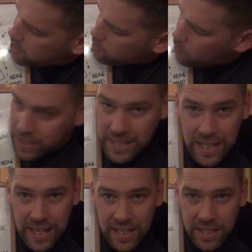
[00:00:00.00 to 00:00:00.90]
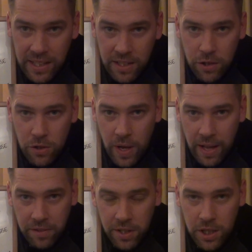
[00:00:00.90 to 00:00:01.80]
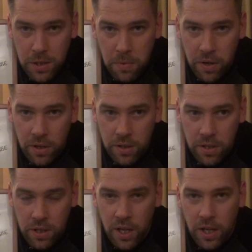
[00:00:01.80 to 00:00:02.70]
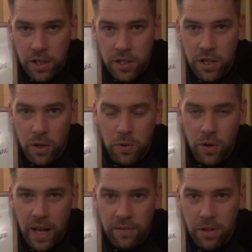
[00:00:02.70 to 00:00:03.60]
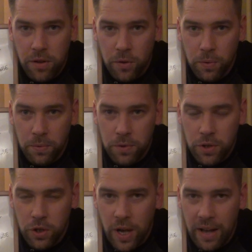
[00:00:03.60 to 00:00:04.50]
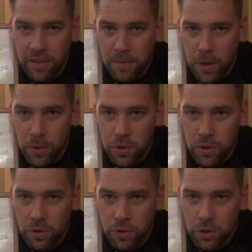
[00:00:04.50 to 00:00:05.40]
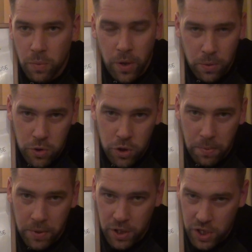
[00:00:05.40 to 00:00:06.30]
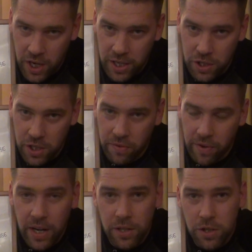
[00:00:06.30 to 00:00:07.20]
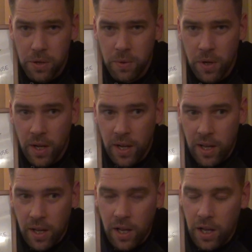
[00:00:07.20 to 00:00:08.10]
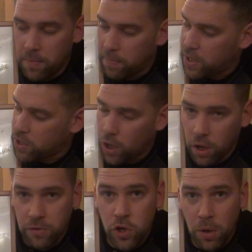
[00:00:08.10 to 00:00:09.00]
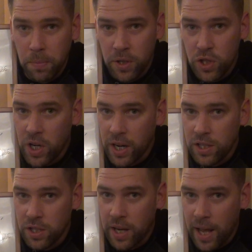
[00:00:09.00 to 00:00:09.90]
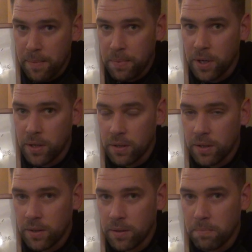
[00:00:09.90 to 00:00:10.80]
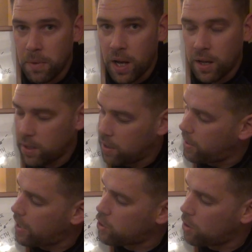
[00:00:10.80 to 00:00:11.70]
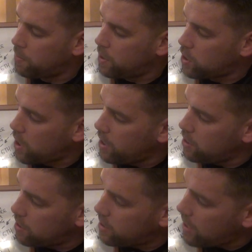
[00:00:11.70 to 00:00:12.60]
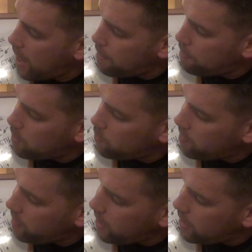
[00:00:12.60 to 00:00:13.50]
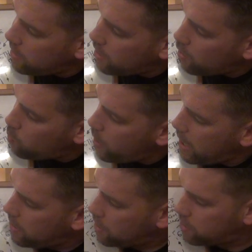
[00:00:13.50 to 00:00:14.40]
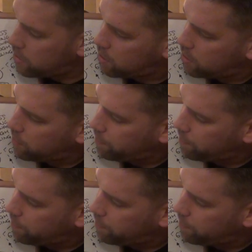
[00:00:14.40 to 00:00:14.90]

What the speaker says: is what is needed to have an experience. So you're having thoughts, you're having emotions, the world's chopping and changing around you. There's a lot of chopping and changing happening, but that chopping and changing is happening within awareness.